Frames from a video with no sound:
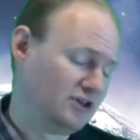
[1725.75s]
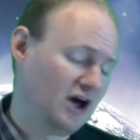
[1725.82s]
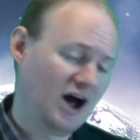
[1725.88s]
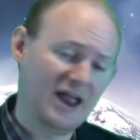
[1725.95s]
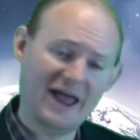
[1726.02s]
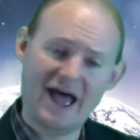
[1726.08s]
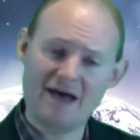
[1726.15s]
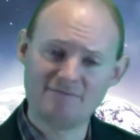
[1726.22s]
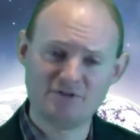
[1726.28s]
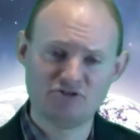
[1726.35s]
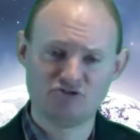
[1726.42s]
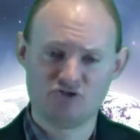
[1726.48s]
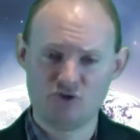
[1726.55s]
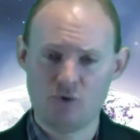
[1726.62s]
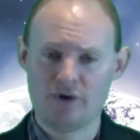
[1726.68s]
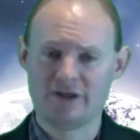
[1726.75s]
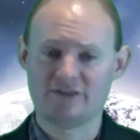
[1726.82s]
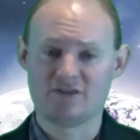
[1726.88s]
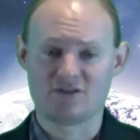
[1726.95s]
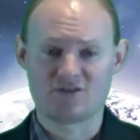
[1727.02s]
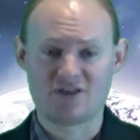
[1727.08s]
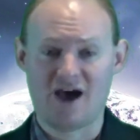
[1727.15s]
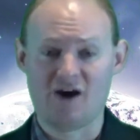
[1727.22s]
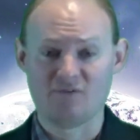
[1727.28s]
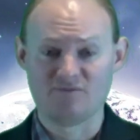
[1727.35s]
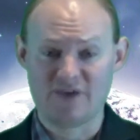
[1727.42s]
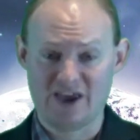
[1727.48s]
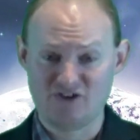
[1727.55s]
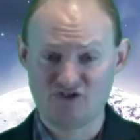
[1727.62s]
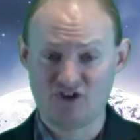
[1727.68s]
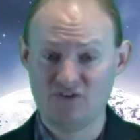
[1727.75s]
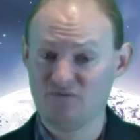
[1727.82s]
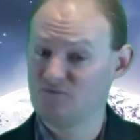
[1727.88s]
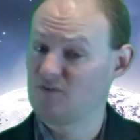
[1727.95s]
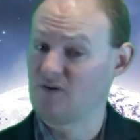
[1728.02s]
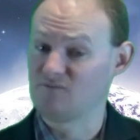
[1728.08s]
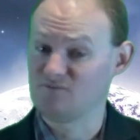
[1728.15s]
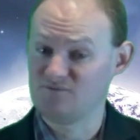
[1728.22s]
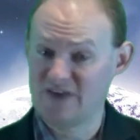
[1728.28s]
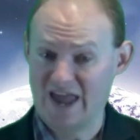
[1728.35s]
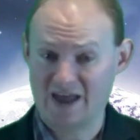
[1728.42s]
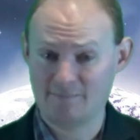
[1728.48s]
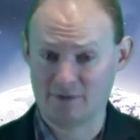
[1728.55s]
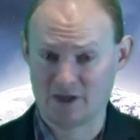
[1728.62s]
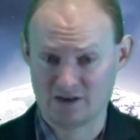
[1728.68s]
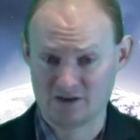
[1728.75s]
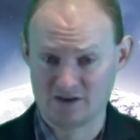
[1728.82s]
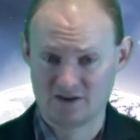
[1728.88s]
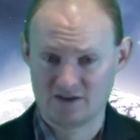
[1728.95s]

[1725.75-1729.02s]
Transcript: not have enjoyed the salvation from famine